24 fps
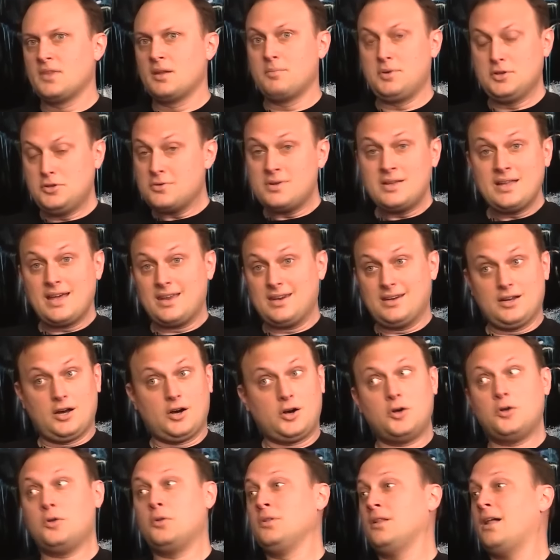But you can get in a
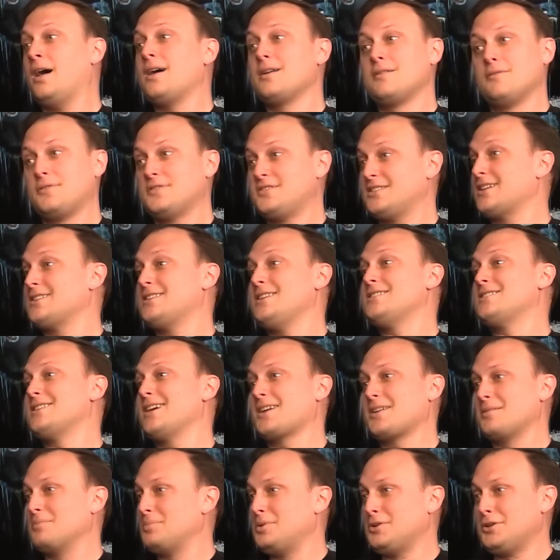whole lot of
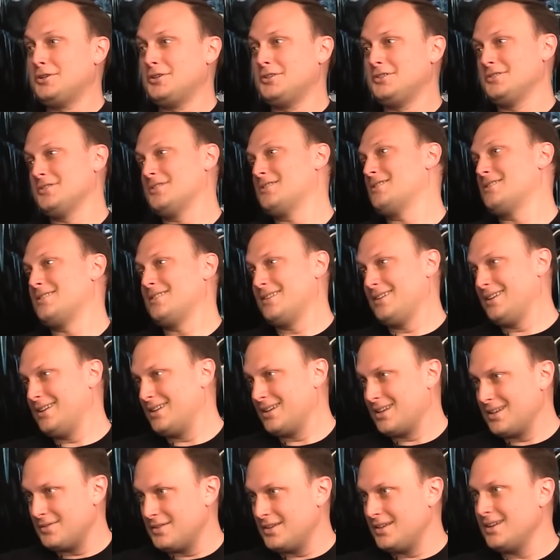60-second pulls in
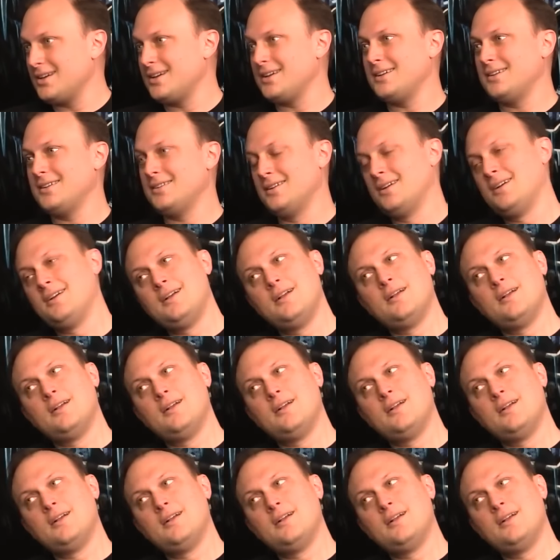a given night